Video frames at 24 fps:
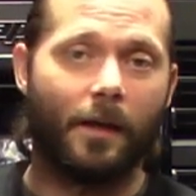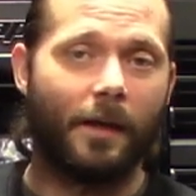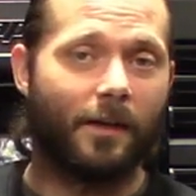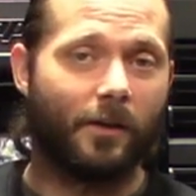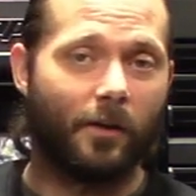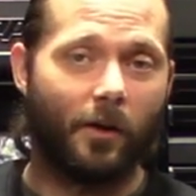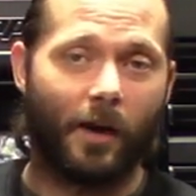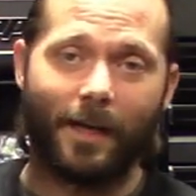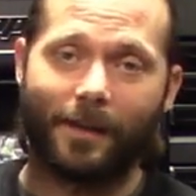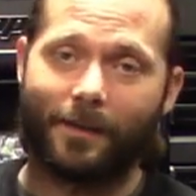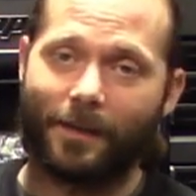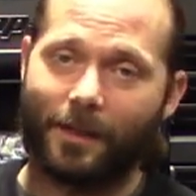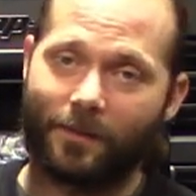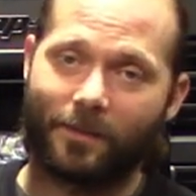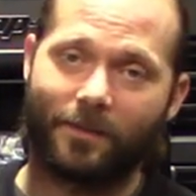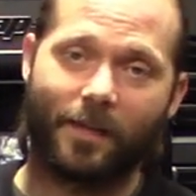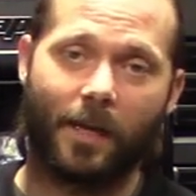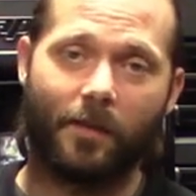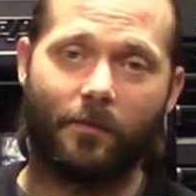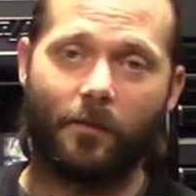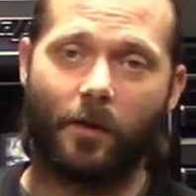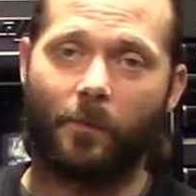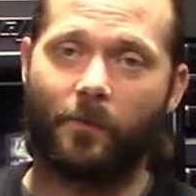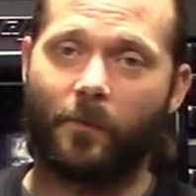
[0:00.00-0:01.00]
You know, I did
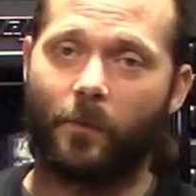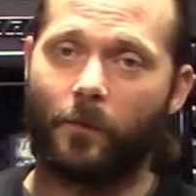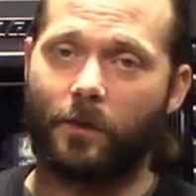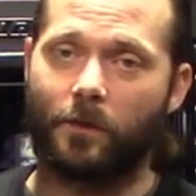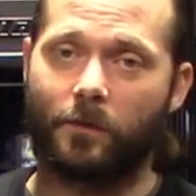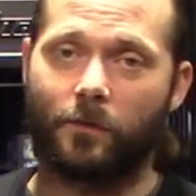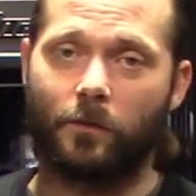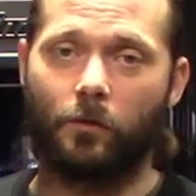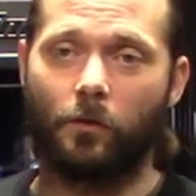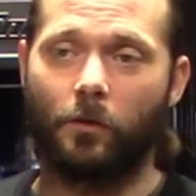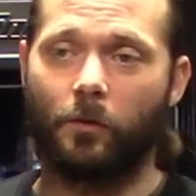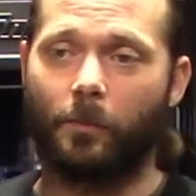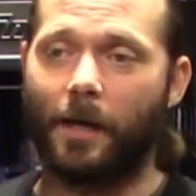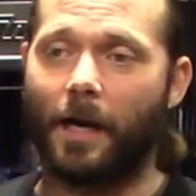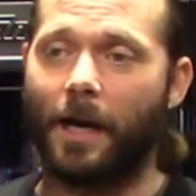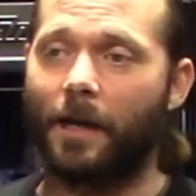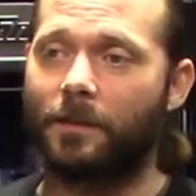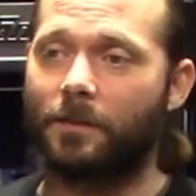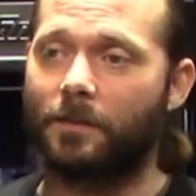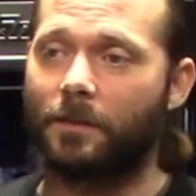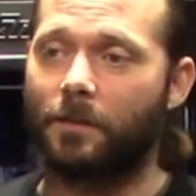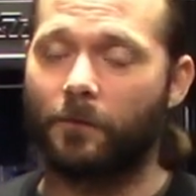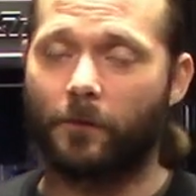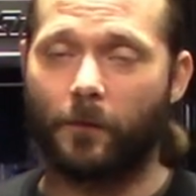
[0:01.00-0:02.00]
save up for this
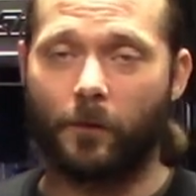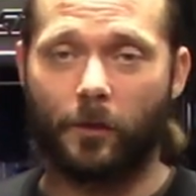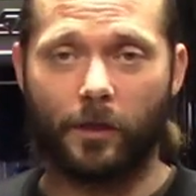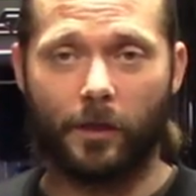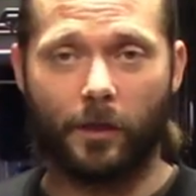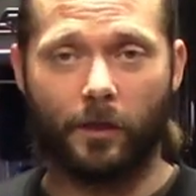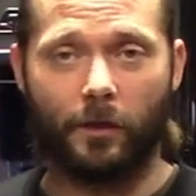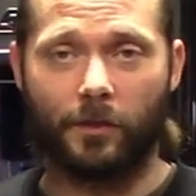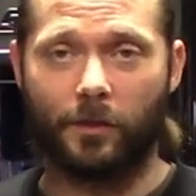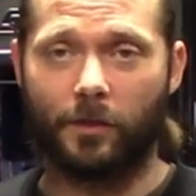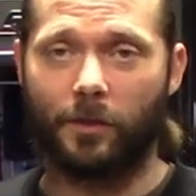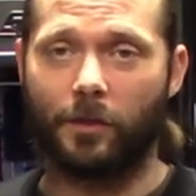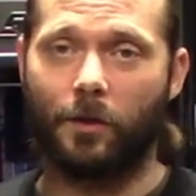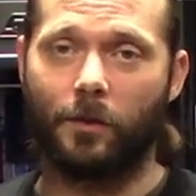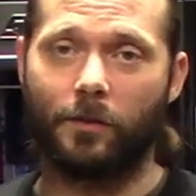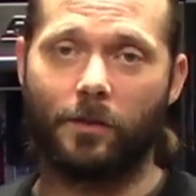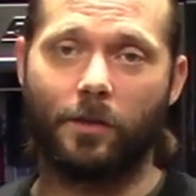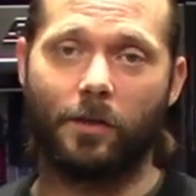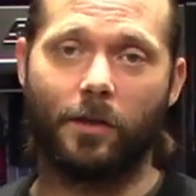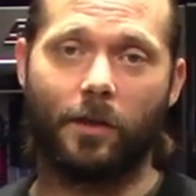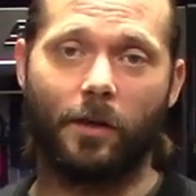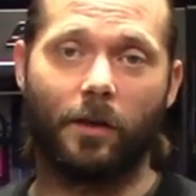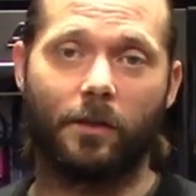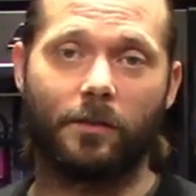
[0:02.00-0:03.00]
toolbox for years and years
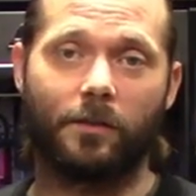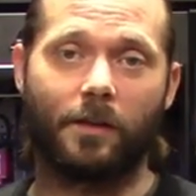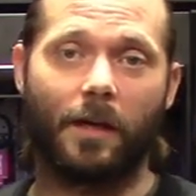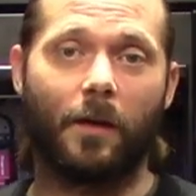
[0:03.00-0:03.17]
and years.